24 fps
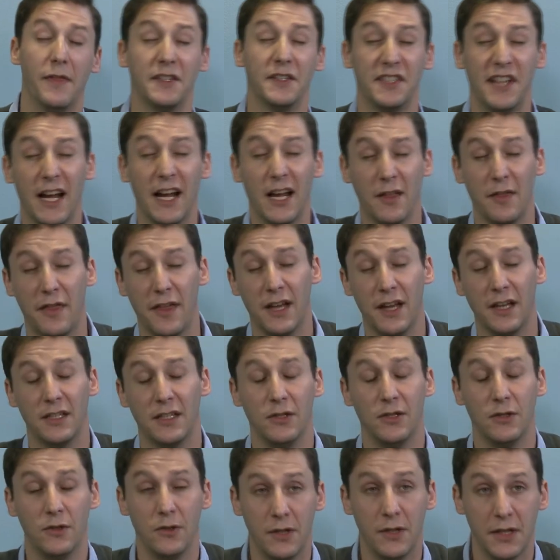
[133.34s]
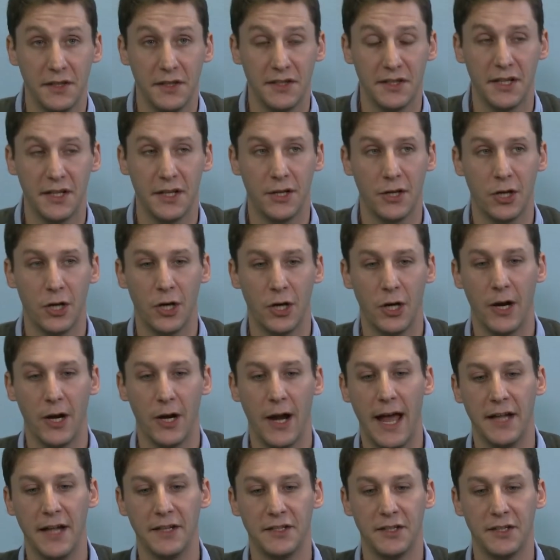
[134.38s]
The second thing to consider
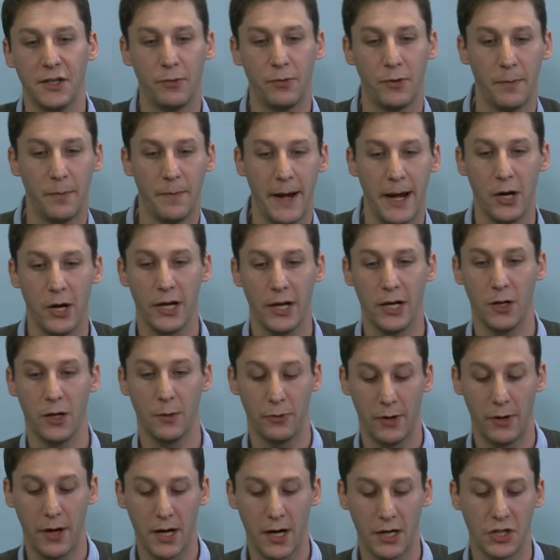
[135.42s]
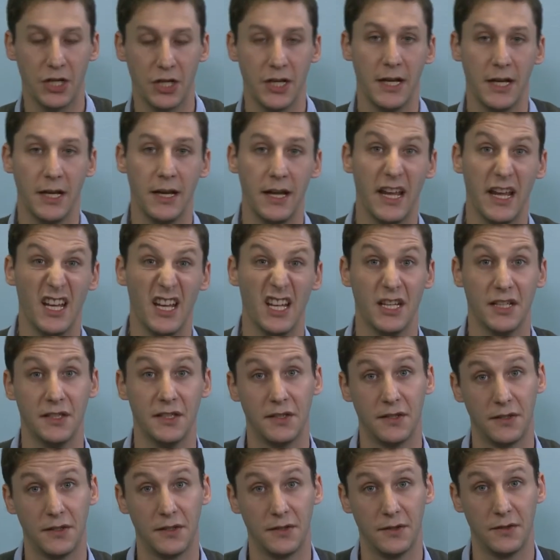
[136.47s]
as you're preparing your production
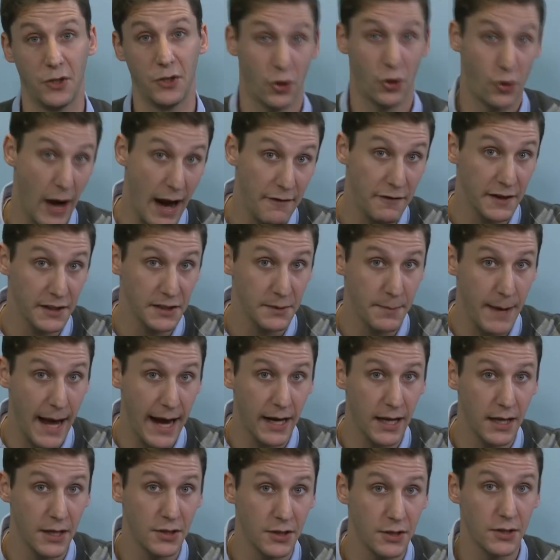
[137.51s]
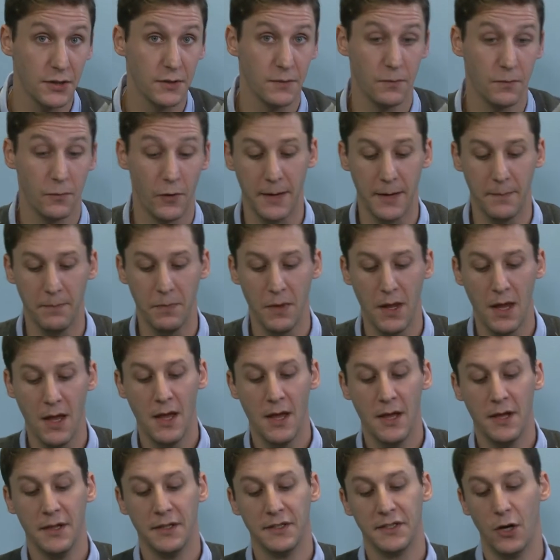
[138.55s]
is your graphics package, right?
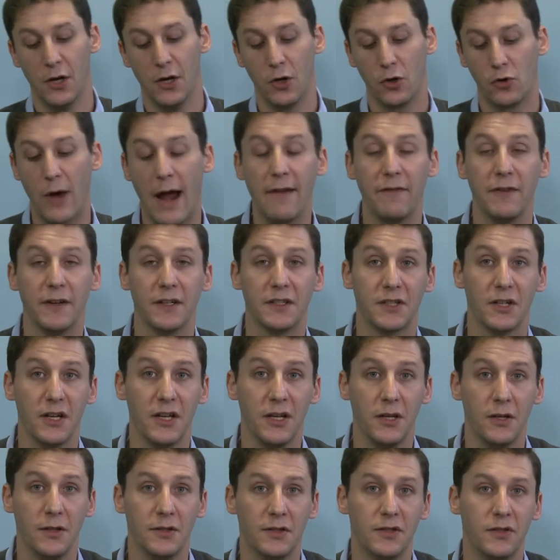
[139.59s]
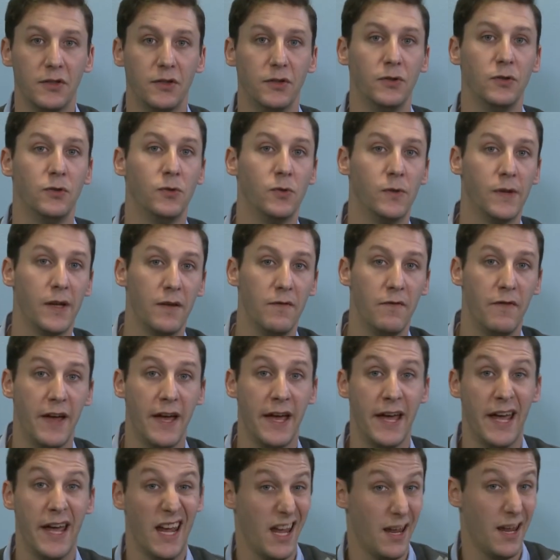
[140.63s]
So graphics are used to
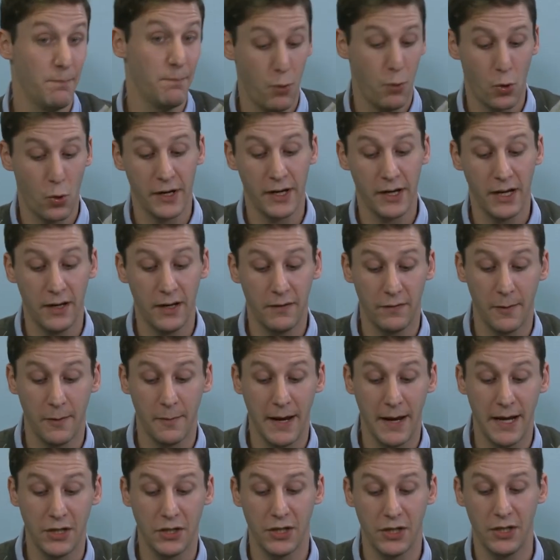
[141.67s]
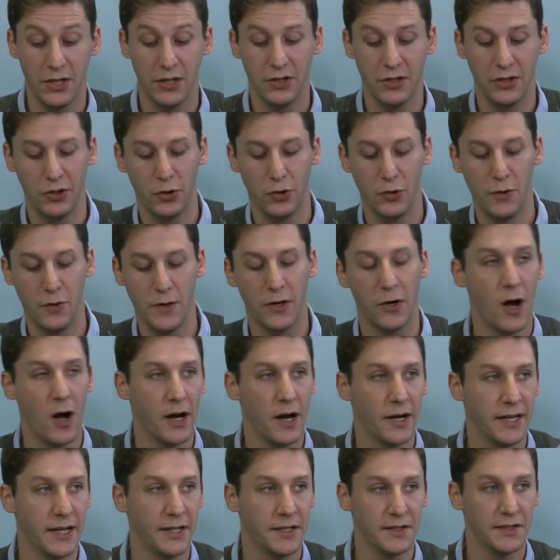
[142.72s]
convey important information to your
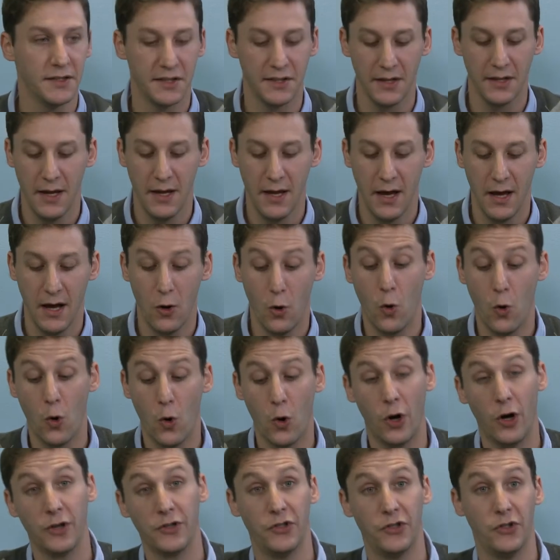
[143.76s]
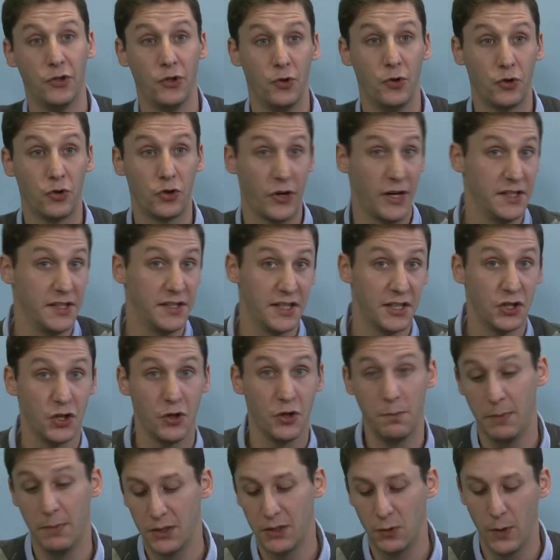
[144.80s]
audience or to
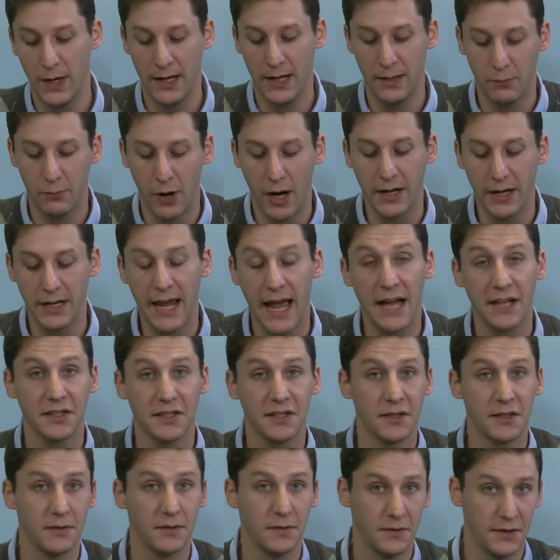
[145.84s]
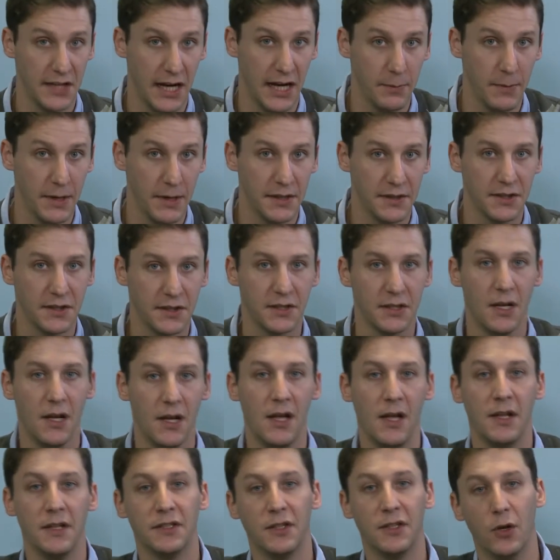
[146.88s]
transition between broadcast segments.
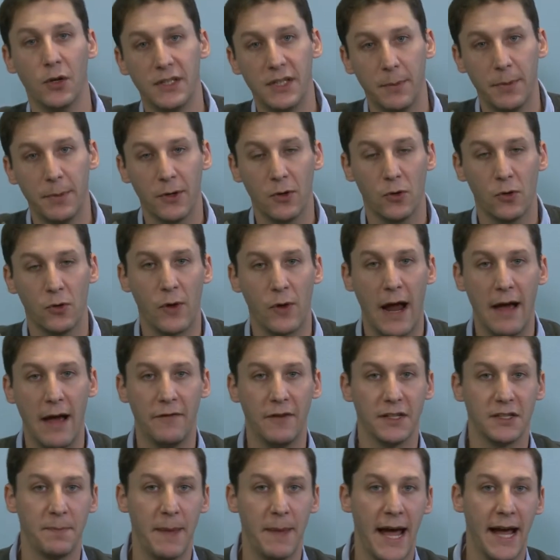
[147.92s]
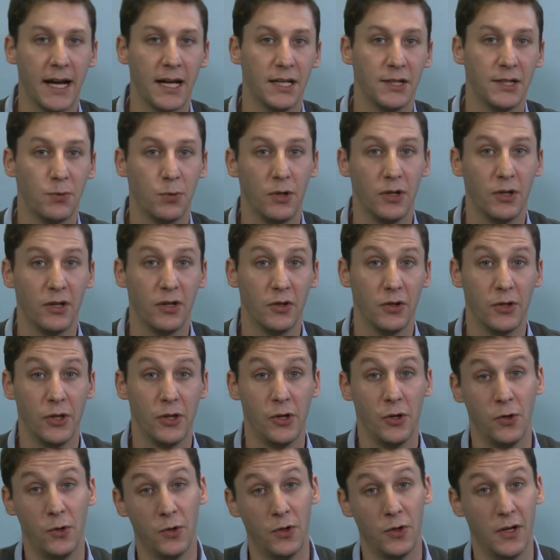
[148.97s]
So a typical graphics package will
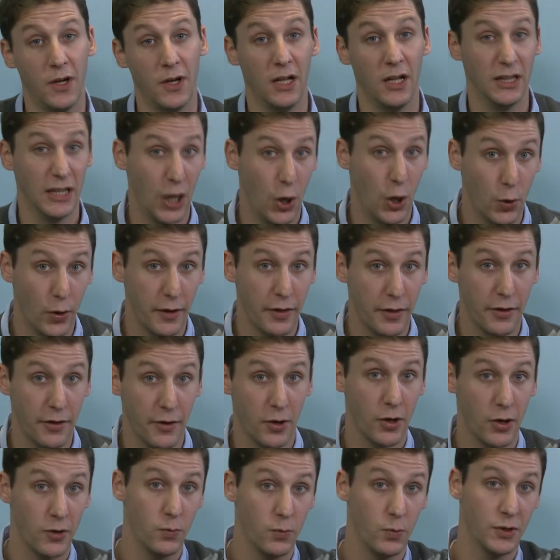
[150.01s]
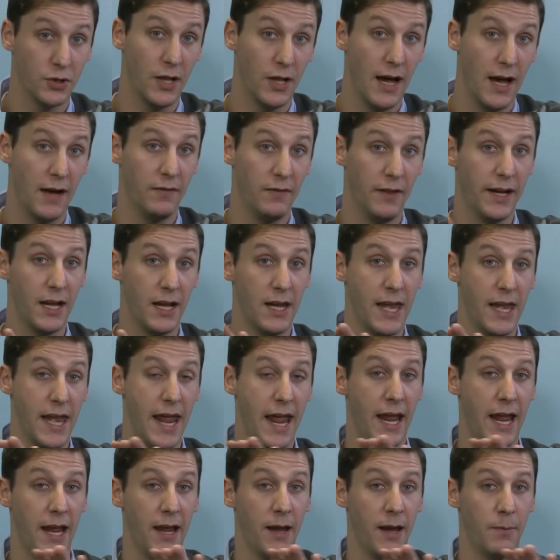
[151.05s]
include a lower third, which will have like a
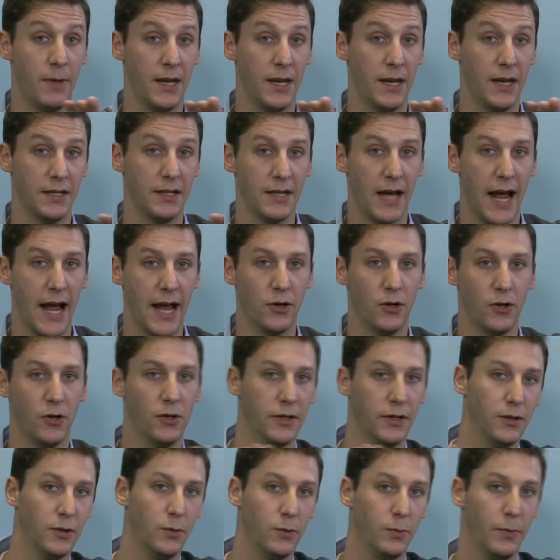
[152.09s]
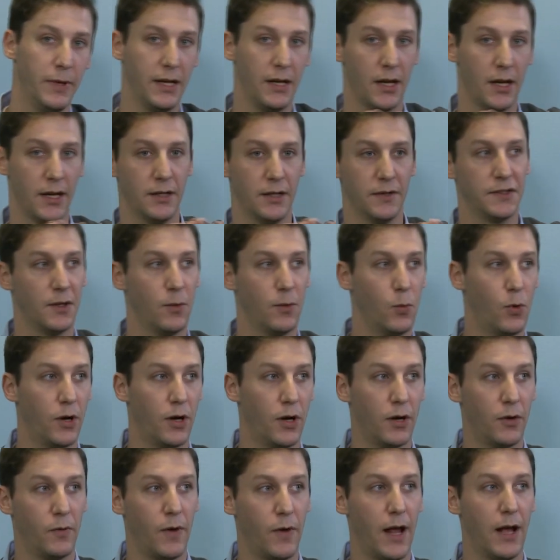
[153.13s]
name and a title, and it'll be kind of
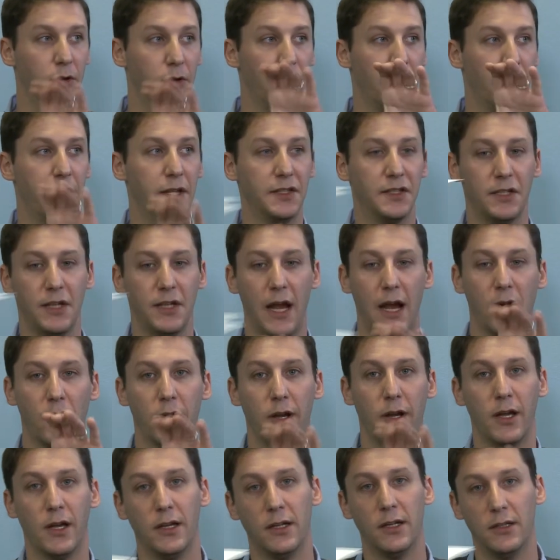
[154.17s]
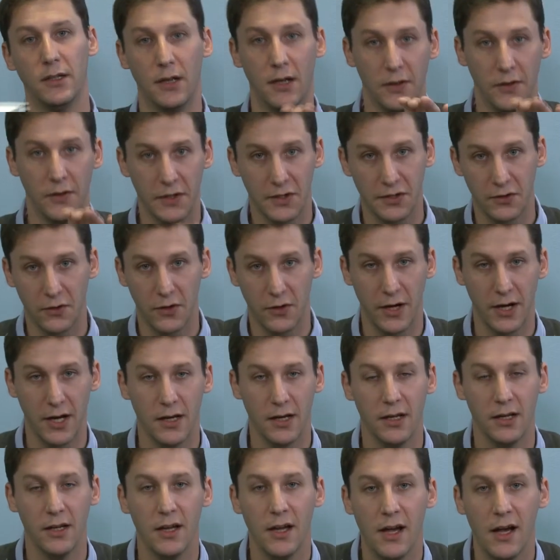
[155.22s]
somewhere around this area on the
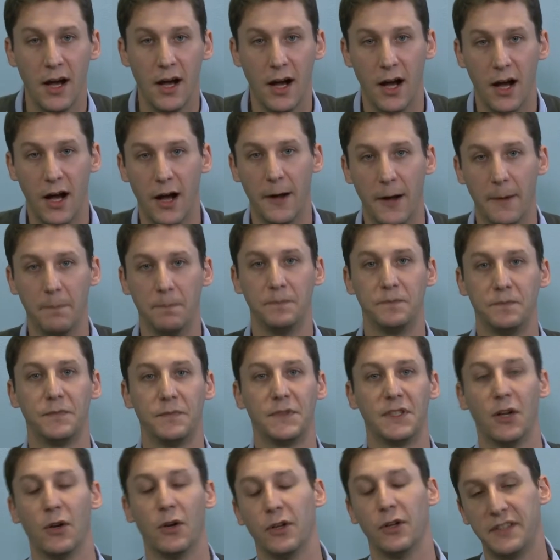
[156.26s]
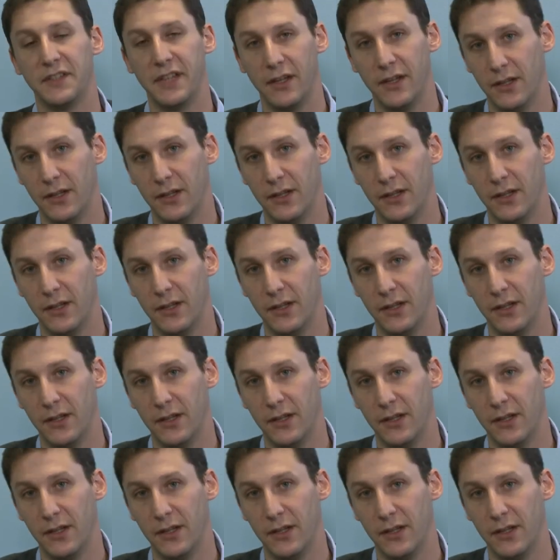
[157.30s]
screen. So it'll